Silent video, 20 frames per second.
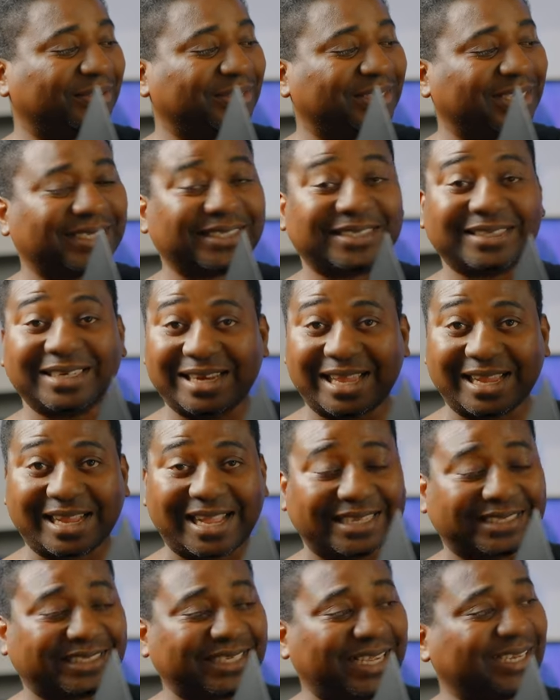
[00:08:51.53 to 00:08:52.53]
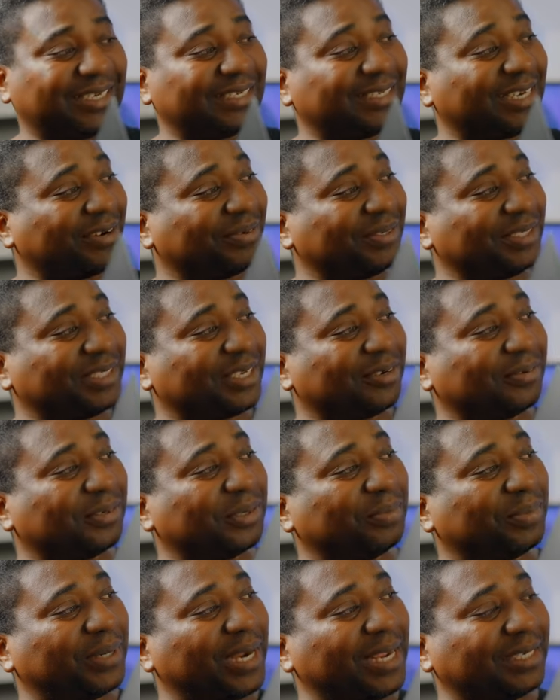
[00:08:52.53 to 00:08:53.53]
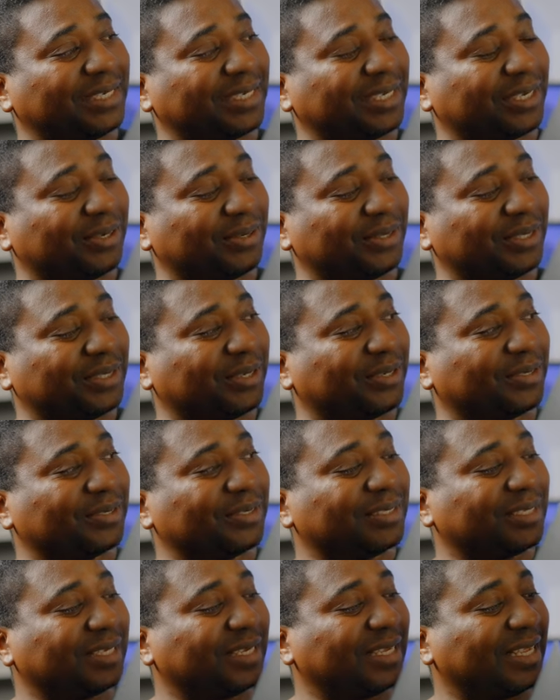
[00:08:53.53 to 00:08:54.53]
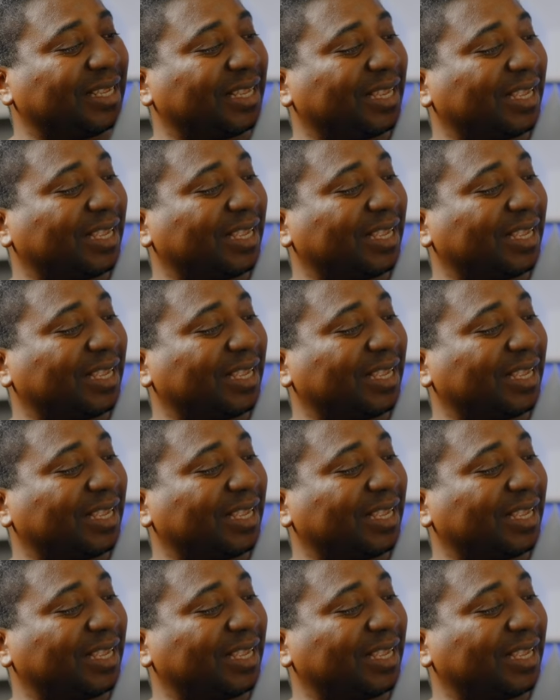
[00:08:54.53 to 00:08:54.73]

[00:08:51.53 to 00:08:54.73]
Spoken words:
I know there's, like I said, there is a rebranding going on,